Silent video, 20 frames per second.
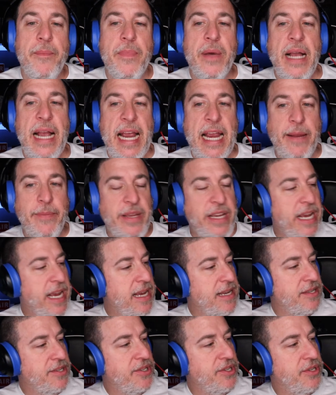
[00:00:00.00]

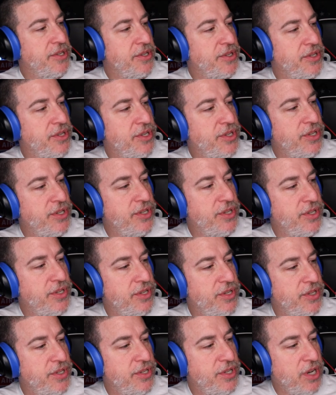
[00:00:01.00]
ABS,
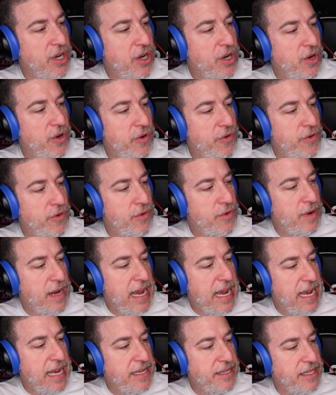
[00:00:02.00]
so
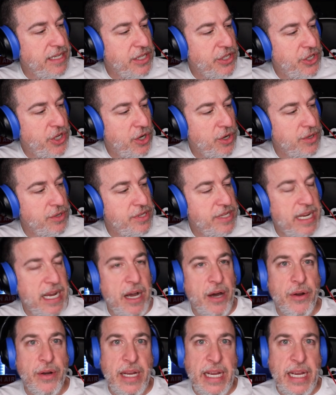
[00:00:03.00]
as it turns out,